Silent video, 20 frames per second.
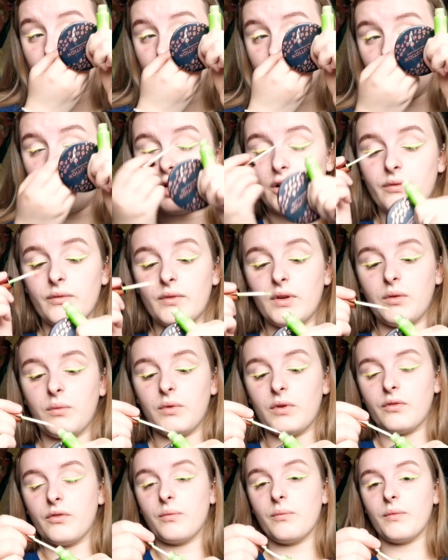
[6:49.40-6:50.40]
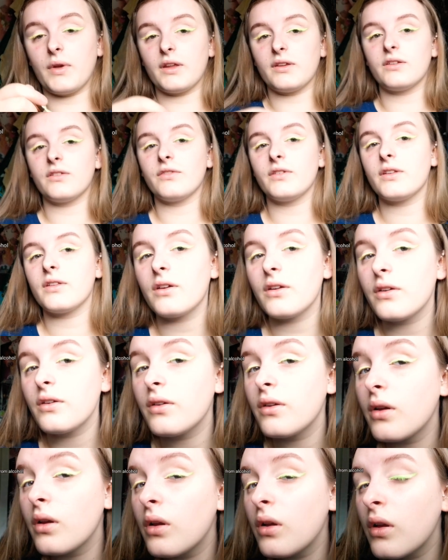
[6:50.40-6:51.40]
Have made a bit of a mess of it though,
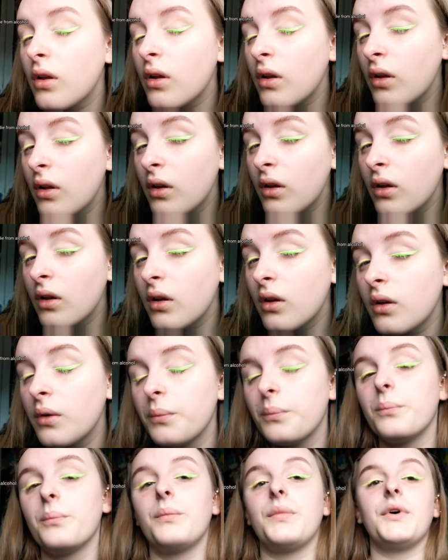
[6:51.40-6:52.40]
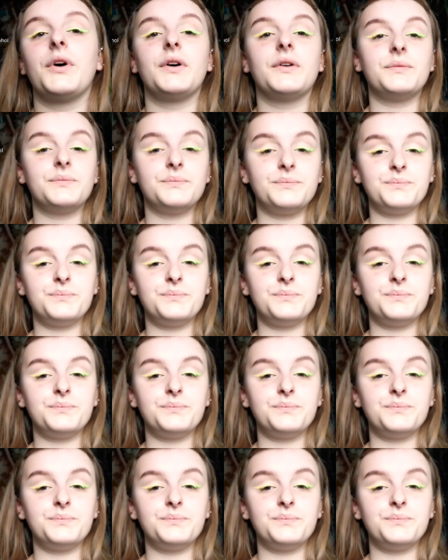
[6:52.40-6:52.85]
but